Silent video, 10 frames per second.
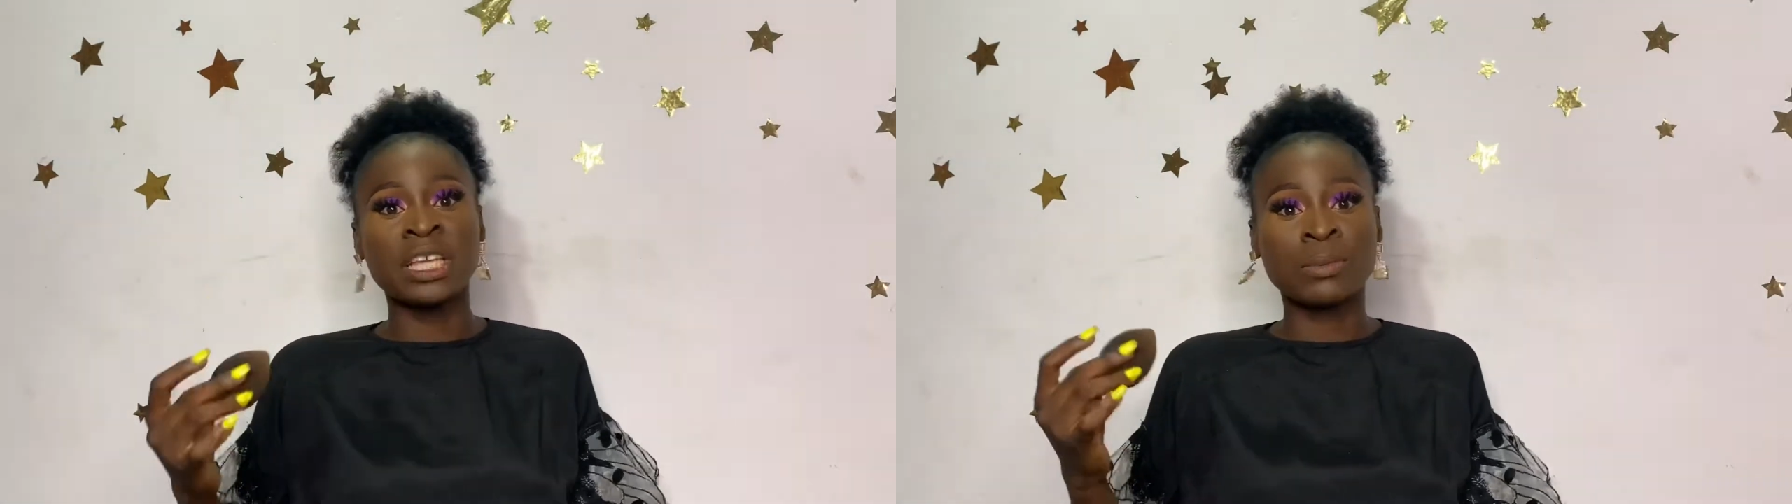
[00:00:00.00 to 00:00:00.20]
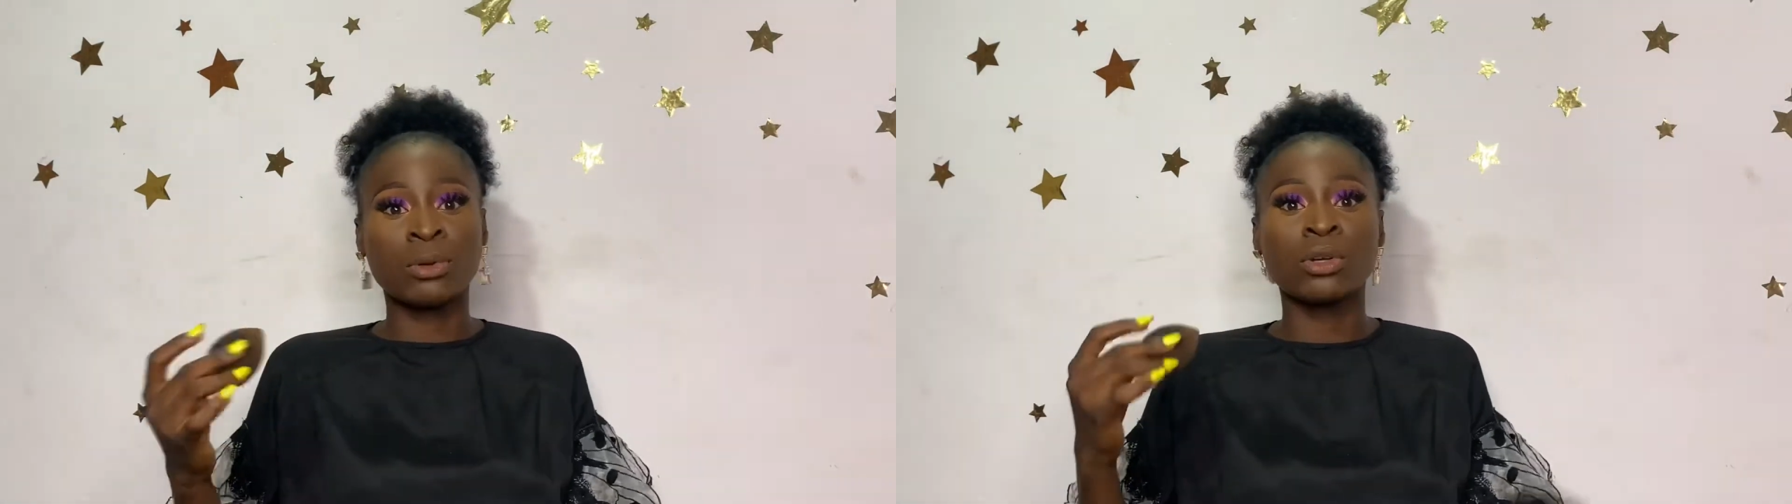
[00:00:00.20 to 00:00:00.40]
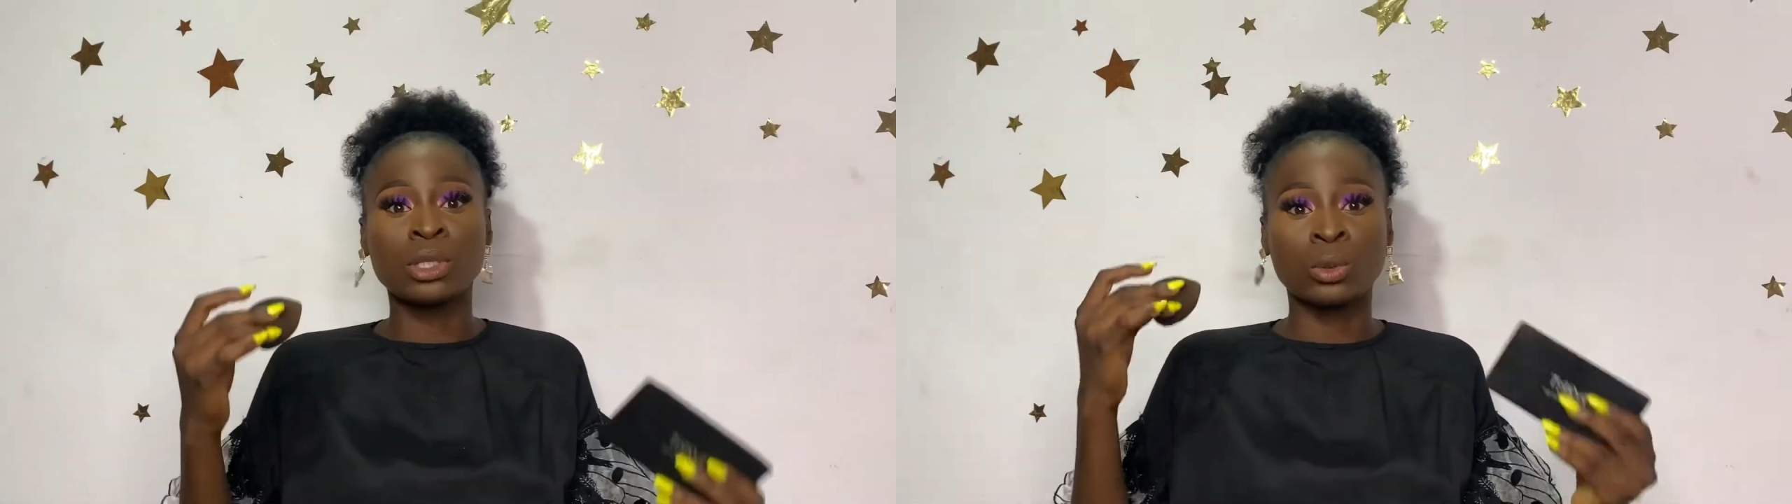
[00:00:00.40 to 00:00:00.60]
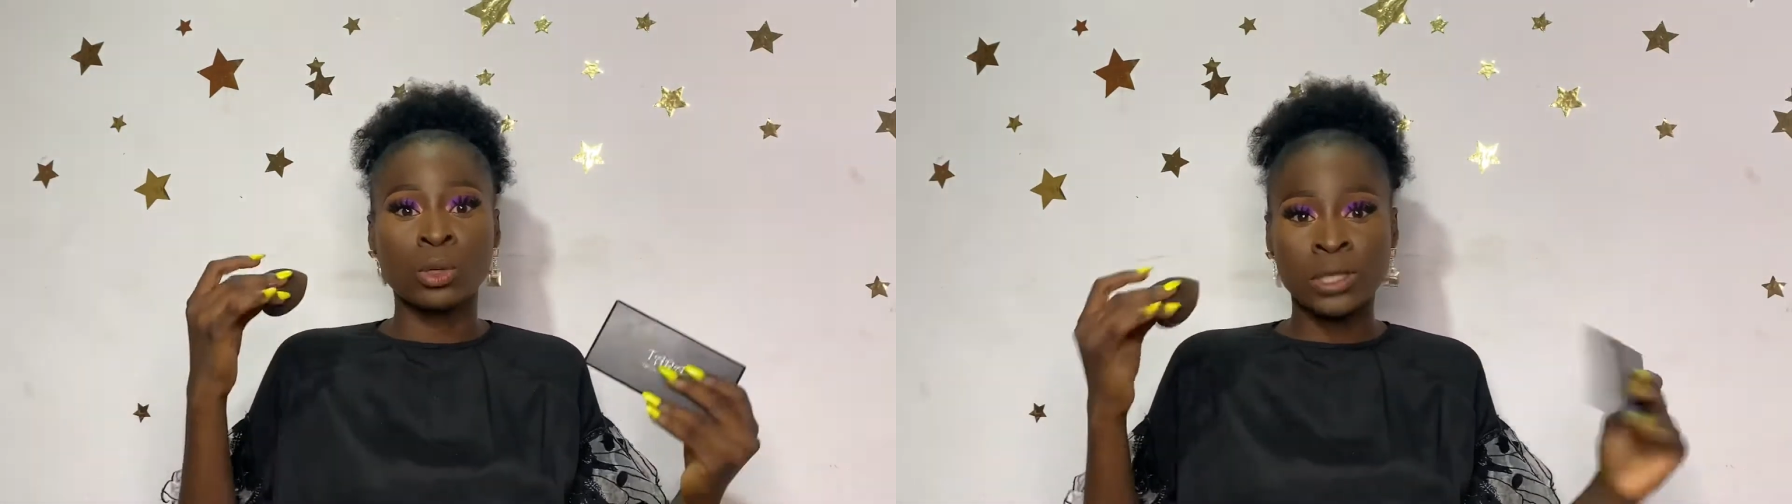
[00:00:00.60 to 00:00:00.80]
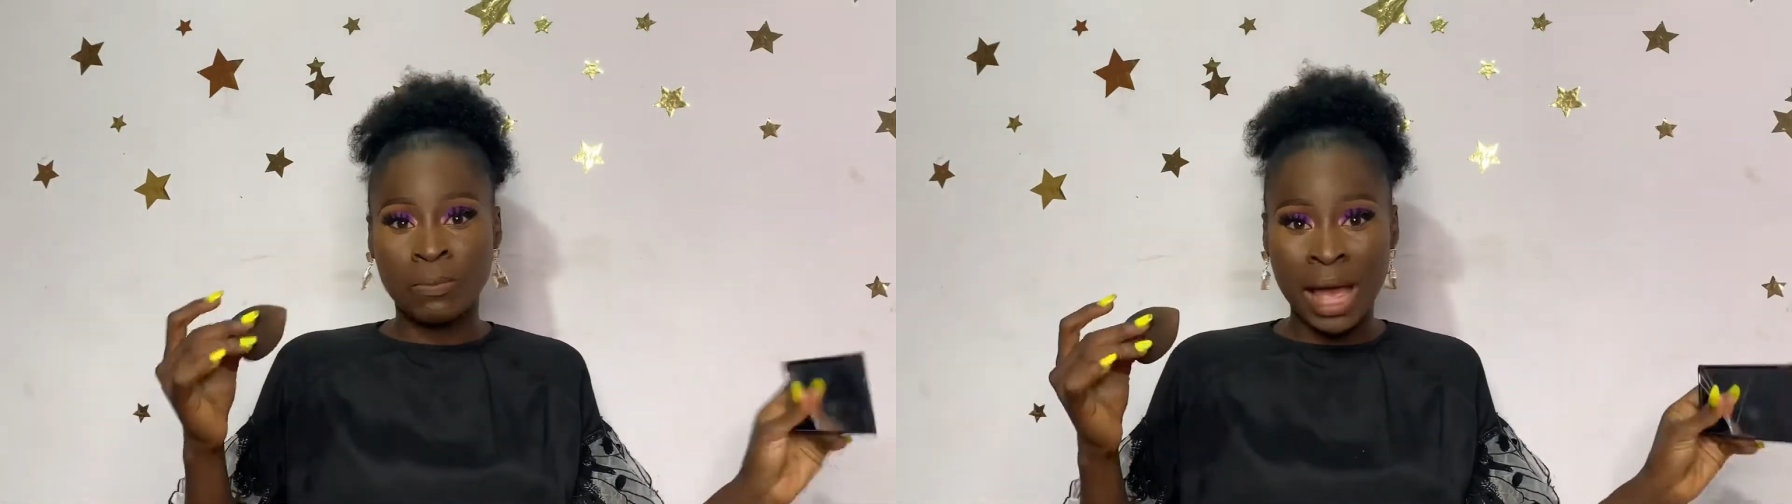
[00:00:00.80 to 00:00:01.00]
because it
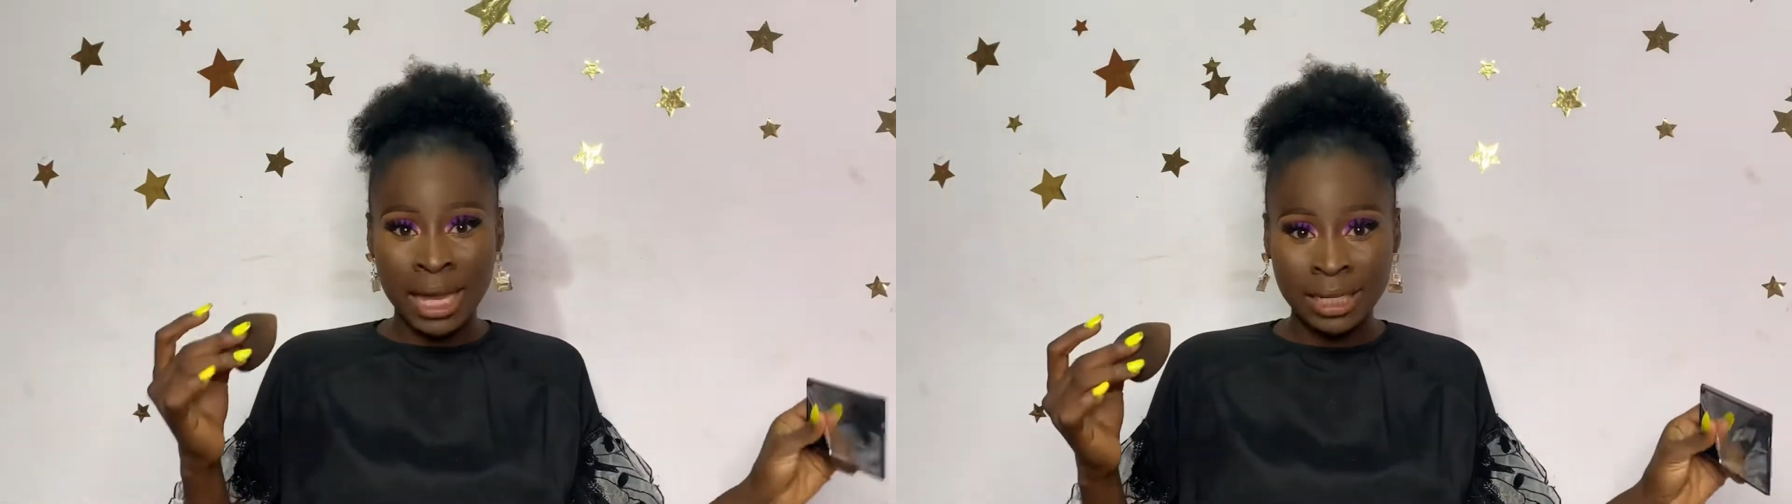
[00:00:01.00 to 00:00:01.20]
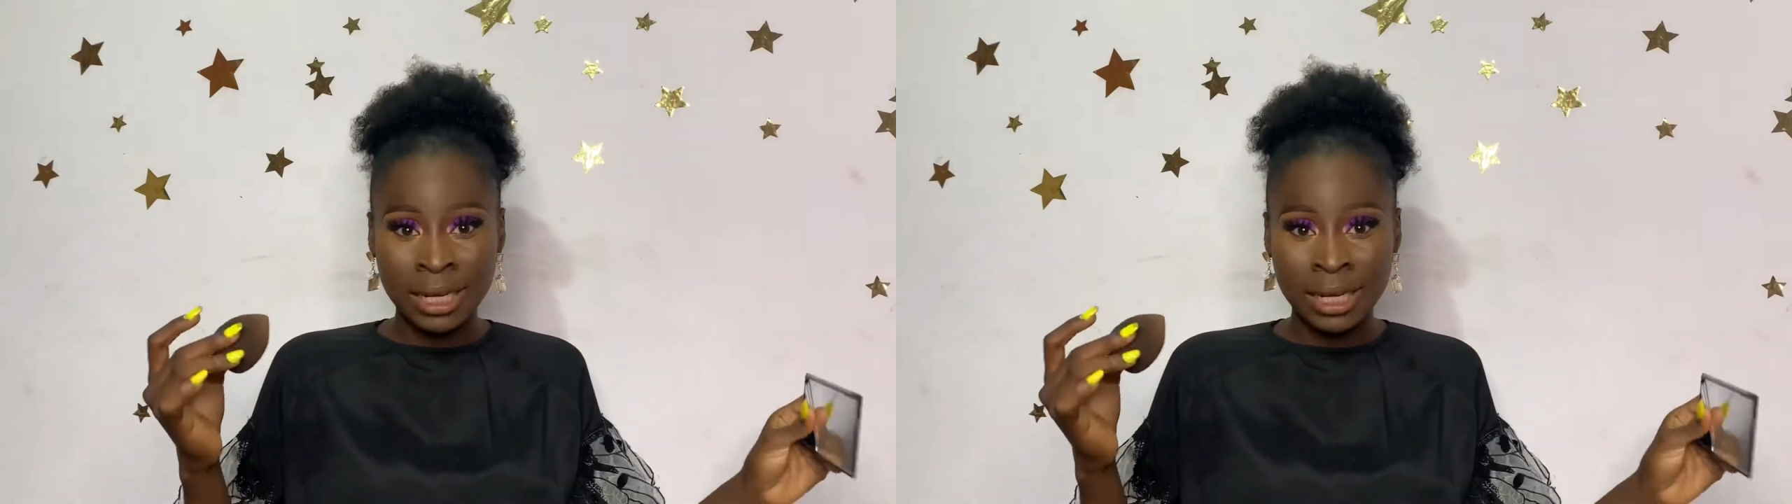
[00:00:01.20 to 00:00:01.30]
was bad